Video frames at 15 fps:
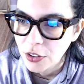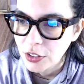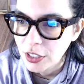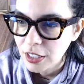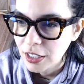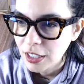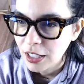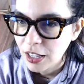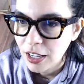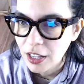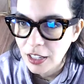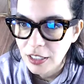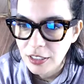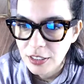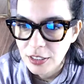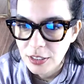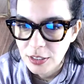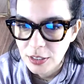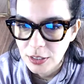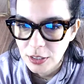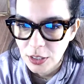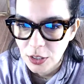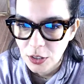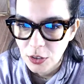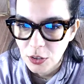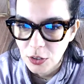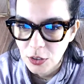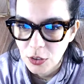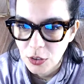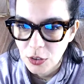Okay,
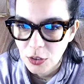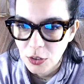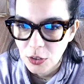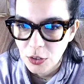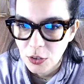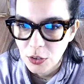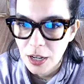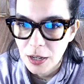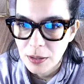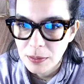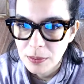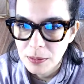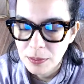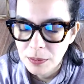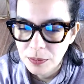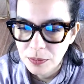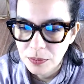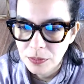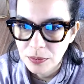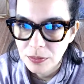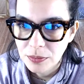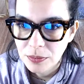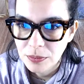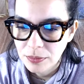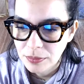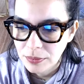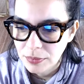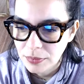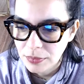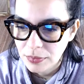so um,
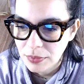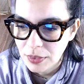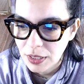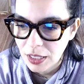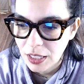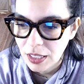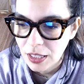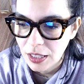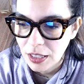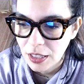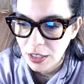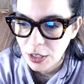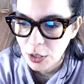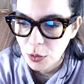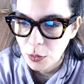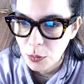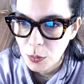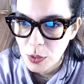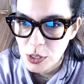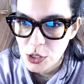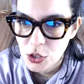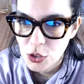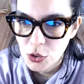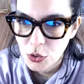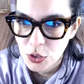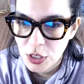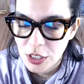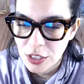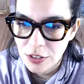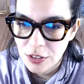the
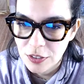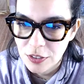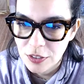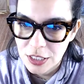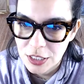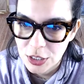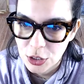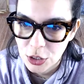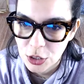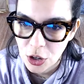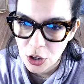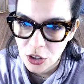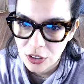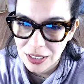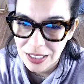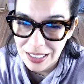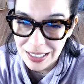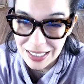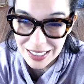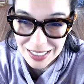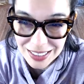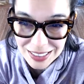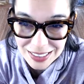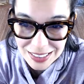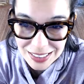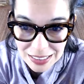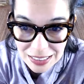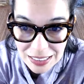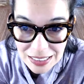original key of this song is